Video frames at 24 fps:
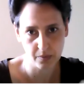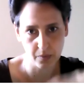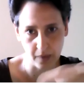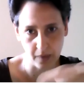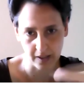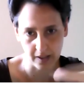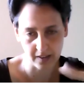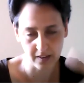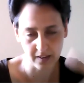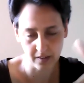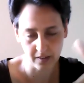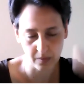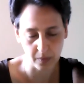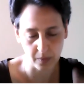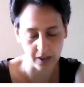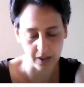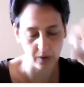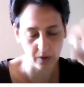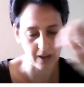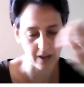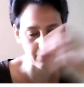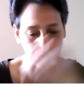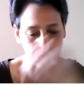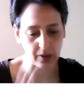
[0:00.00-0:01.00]
when
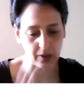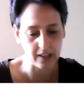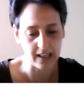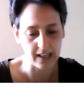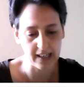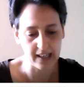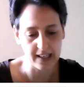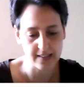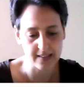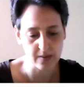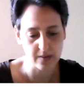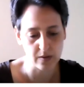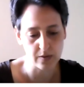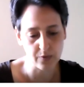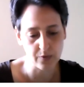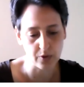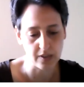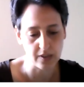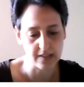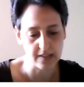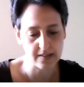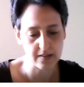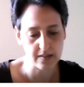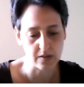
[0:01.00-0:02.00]
you have online lessons,
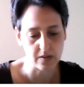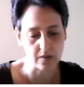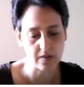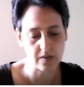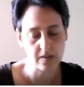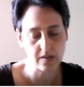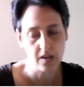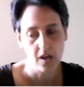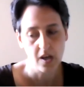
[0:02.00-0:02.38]
for instance,